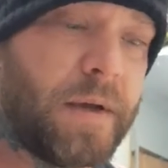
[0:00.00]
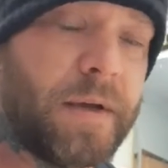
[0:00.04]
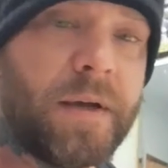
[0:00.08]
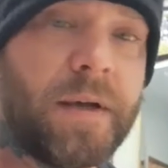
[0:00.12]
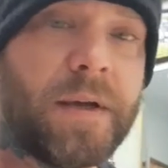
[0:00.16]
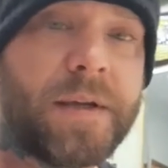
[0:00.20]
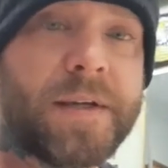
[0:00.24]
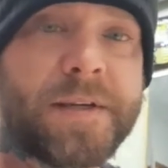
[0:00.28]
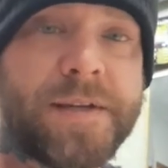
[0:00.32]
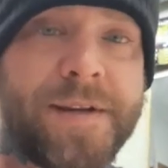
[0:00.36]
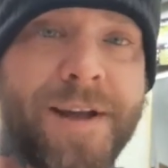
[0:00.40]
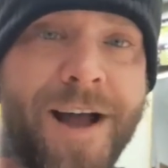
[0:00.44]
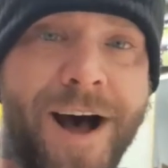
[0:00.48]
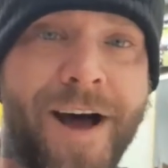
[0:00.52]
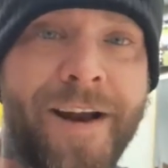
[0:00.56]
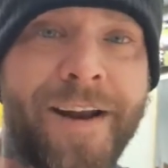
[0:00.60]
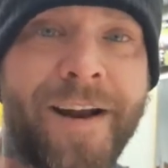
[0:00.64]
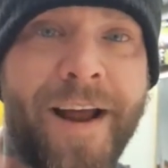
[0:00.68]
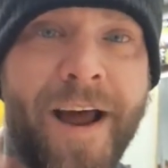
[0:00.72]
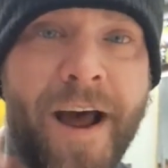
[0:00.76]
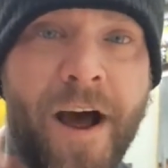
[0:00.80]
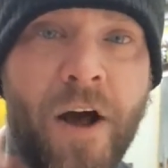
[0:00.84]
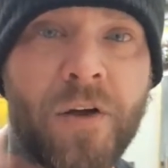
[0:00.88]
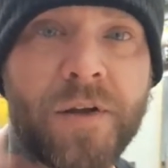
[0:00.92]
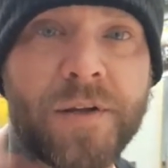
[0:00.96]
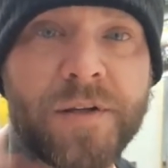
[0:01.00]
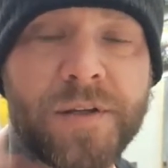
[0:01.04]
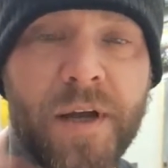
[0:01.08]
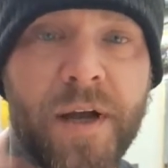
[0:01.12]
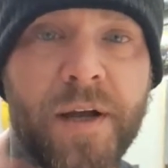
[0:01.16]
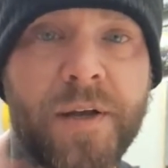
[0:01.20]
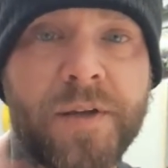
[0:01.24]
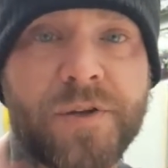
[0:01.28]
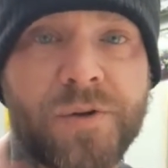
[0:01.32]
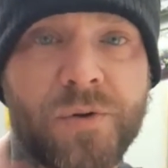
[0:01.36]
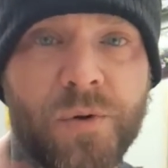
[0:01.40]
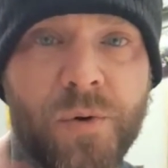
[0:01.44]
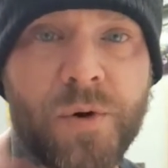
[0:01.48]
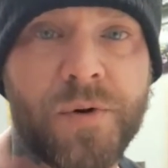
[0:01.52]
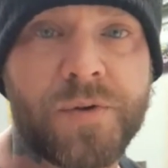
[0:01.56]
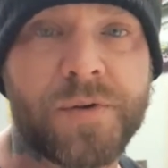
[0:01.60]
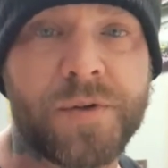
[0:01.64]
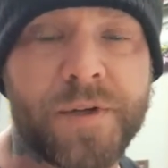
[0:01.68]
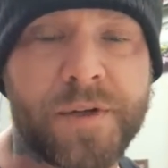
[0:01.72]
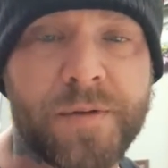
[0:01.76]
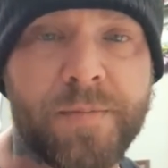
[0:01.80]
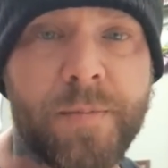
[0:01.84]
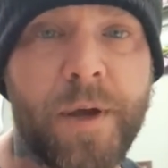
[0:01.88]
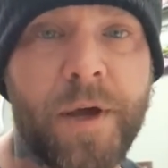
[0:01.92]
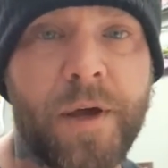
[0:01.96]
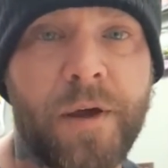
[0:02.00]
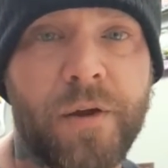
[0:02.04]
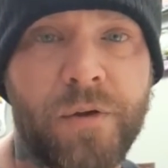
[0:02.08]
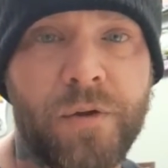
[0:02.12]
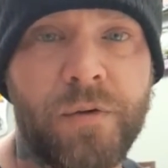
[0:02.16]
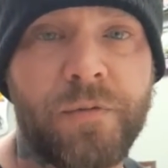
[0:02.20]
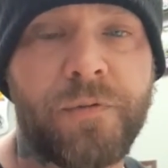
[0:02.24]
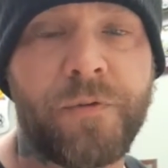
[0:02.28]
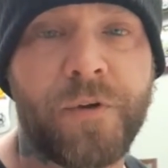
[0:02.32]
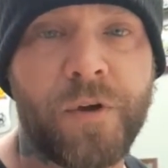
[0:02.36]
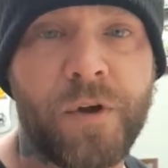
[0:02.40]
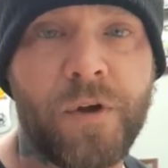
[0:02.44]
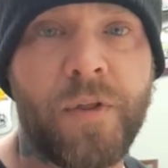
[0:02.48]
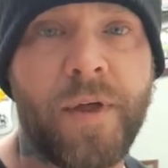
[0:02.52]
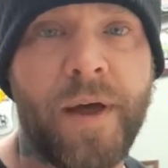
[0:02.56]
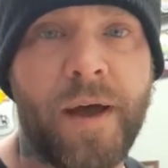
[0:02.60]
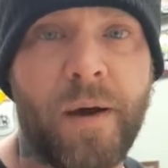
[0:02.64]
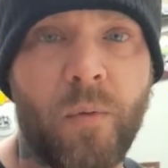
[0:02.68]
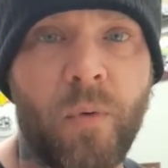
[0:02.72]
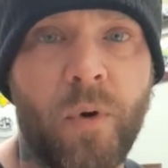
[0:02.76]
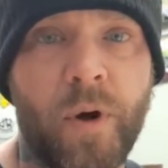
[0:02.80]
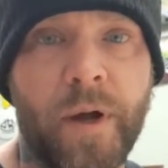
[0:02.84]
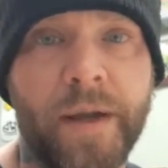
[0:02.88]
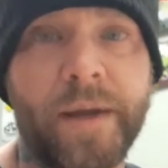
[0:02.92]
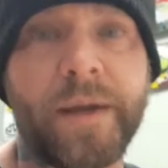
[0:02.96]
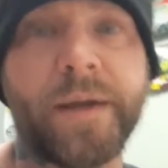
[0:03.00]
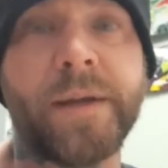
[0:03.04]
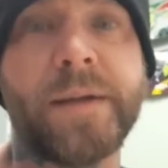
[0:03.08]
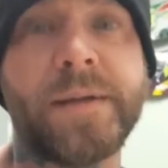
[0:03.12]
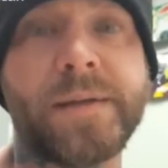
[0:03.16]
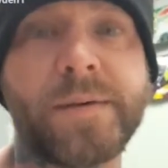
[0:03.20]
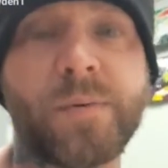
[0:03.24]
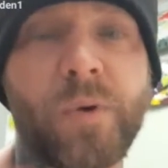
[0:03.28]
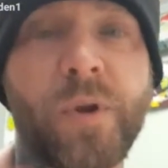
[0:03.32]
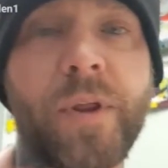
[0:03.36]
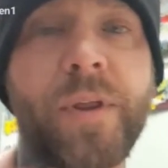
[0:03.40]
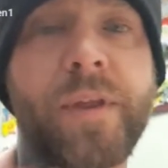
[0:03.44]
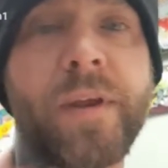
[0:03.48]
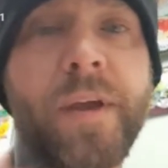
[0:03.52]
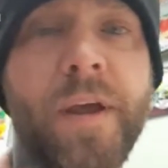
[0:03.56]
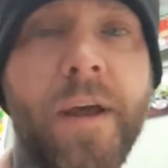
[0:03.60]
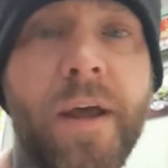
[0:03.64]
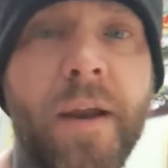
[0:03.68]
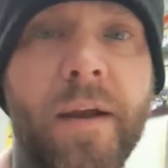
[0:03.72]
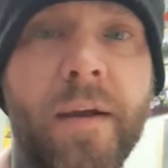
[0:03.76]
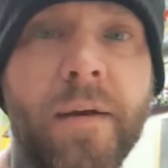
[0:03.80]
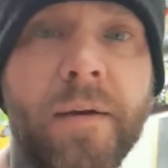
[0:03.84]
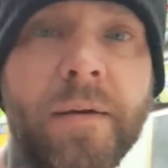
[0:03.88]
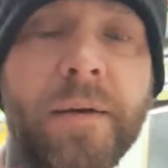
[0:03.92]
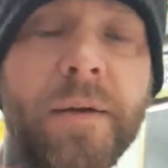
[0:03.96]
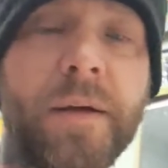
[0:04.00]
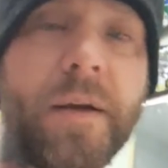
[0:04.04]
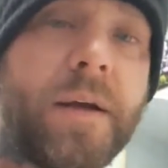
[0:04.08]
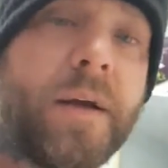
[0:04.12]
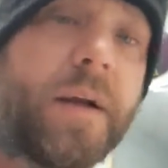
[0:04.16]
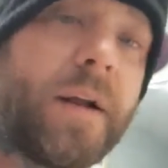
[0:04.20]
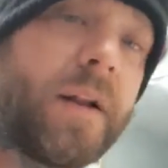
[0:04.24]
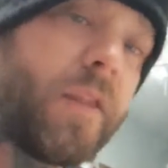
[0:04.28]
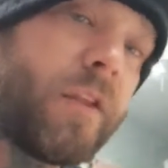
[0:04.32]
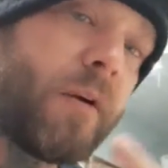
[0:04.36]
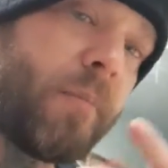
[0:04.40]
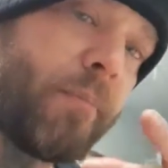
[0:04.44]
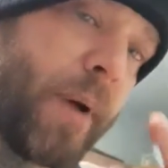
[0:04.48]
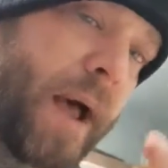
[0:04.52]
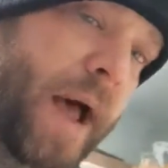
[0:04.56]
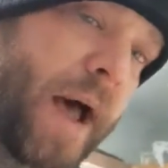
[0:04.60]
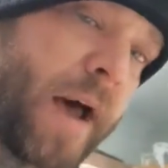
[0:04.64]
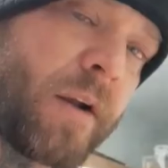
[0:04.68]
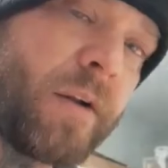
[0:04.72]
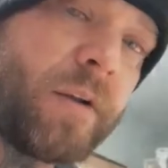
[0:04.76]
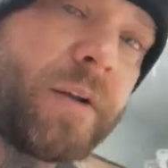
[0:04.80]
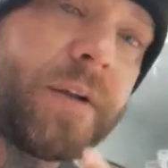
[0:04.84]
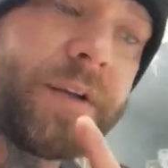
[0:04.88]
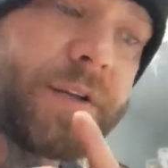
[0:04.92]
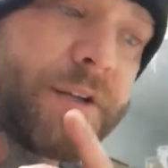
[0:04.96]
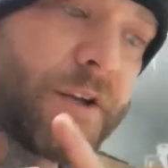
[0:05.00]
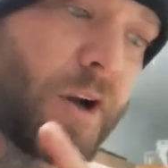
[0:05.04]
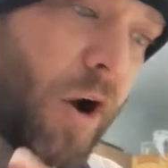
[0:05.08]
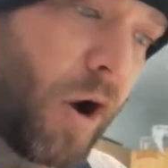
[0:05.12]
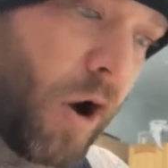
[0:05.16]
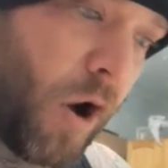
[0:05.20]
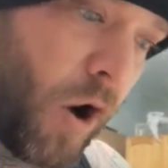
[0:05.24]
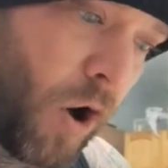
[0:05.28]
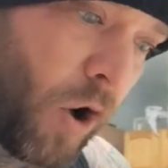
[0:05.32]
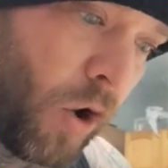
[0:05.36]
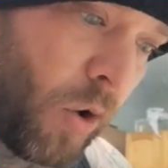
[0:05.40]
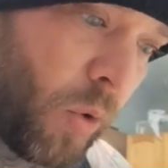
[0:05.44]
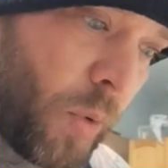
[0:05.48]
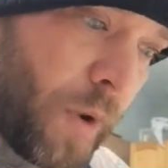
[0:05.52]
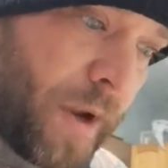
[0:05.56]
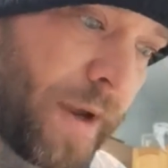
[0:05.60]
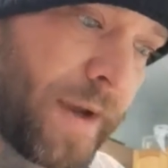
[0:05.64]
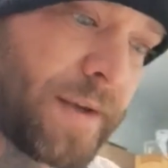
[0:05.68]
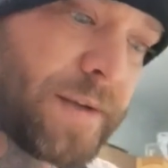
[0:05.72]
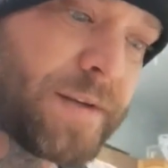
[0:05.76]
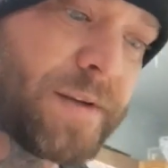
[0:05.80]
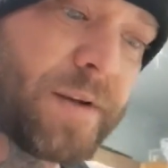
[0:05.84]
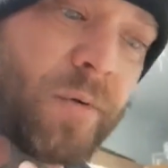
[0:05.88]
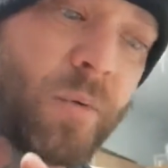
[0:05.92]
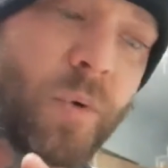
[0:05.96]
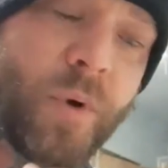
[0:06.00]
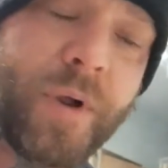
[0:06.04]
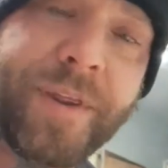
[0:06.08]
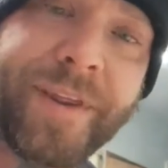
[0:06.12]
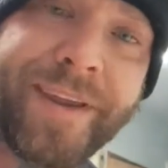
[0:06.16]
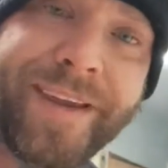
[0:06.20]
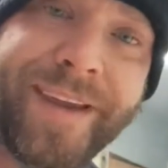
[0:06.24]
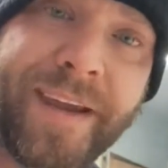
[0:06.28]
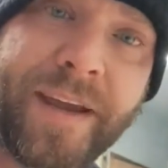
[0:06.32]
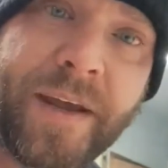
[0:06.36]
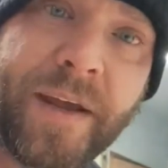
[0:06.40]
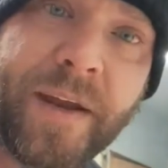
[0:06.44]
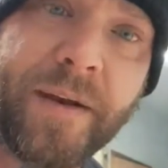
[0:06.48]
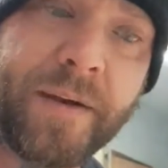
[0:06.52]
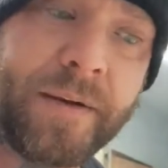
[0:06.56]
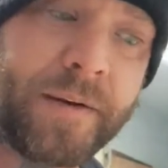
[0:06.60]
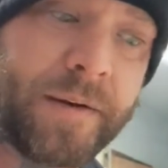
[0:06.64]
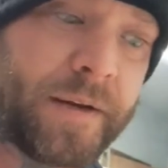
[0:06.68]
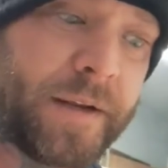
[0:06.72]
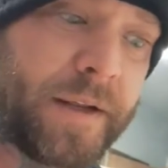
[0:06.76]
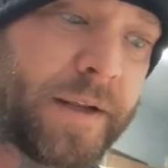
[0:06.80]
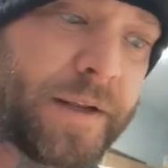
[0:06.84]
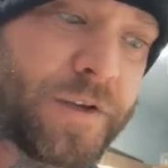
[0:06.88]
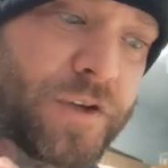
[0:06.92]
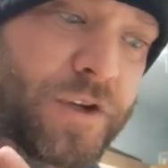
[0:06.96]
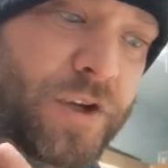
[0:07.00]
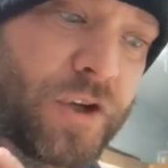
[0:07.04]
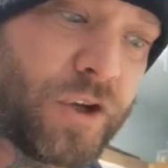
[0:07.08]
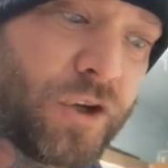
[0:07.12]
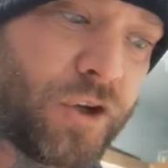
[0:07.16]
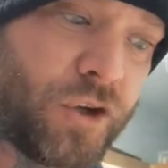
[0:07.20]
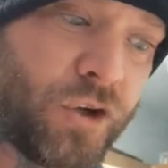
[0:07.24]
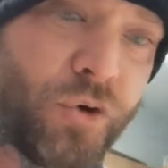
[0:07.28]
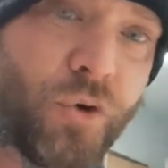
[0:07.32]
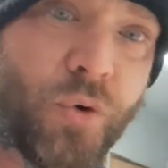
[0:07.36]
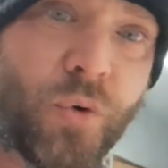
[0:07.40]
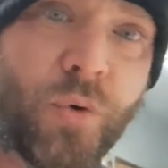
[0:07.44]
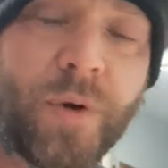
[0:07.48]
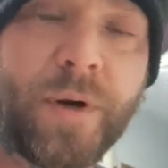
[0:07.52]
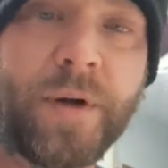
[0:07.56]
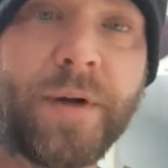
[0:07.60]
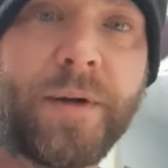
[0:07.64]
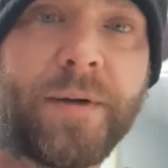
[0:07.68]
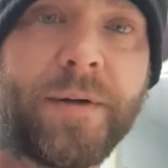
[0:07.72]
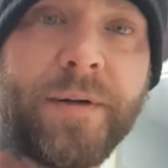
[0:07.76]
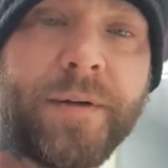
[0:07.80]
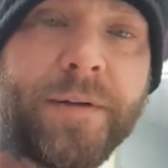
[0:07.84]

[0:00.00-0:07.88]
It's not an outside source that's making you feel that way. It's within. The battle is always within. It's you.